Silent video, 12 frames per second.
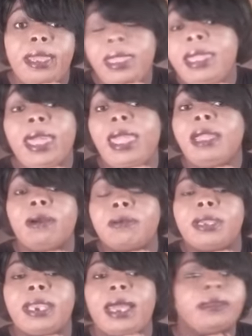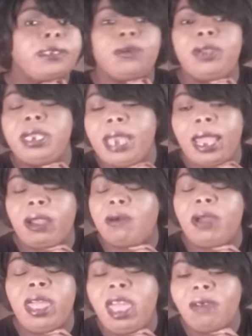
He ain't gonna get out, so he not gonna